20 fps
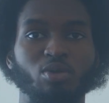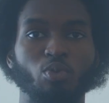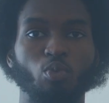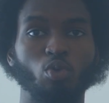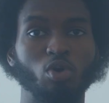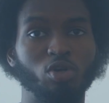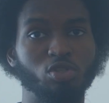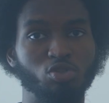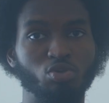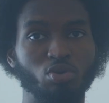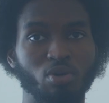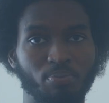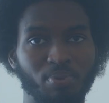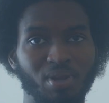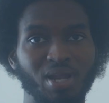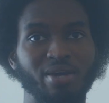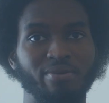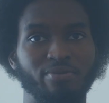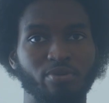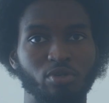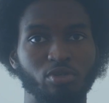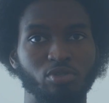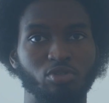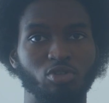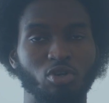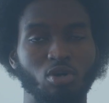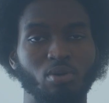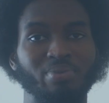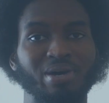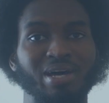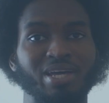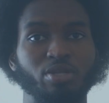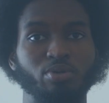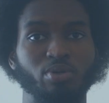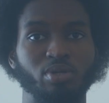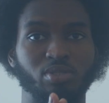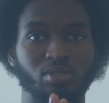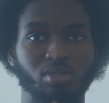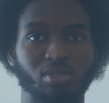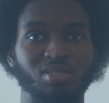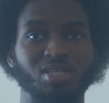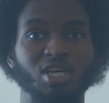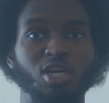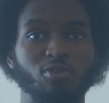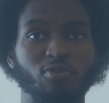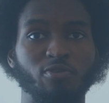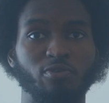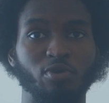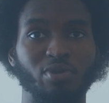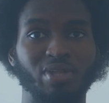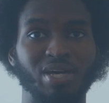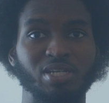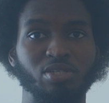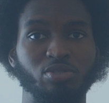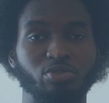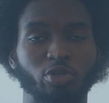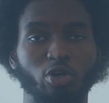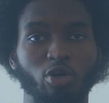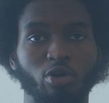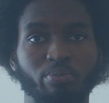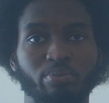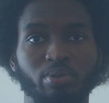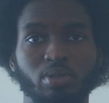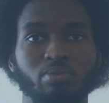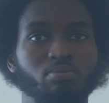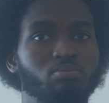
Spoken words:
Once you apply for a job and you are successful for that job,